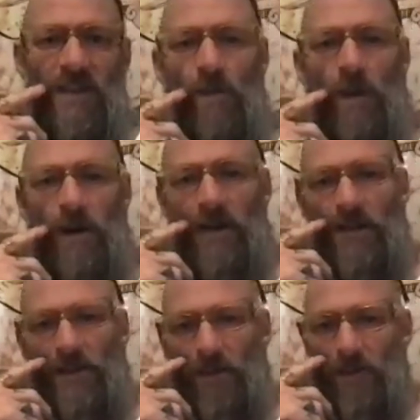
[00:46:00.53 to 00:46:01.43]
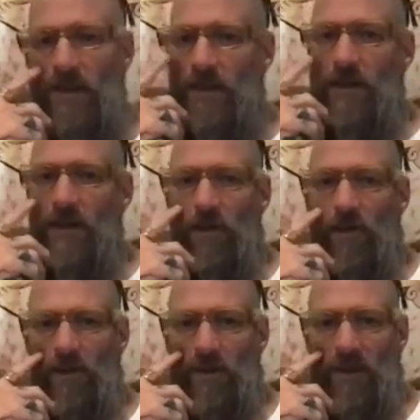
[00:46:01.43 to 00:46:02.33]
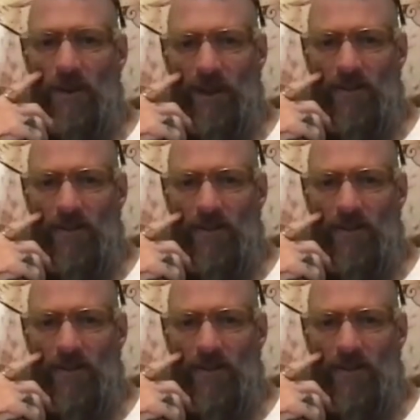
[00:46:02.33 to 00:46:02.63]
the awareness of it. You know what I mean? Like